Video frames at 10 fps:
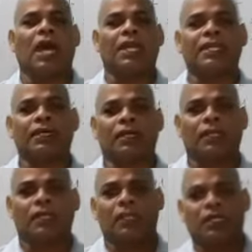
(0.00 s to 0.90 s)

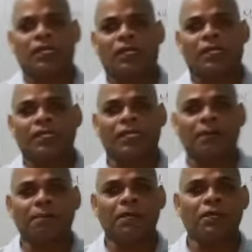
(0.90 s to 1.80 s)
And
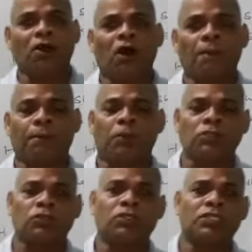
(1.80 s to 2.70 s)
number of
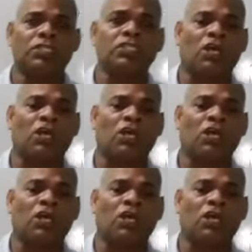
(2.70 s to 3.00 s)
proton is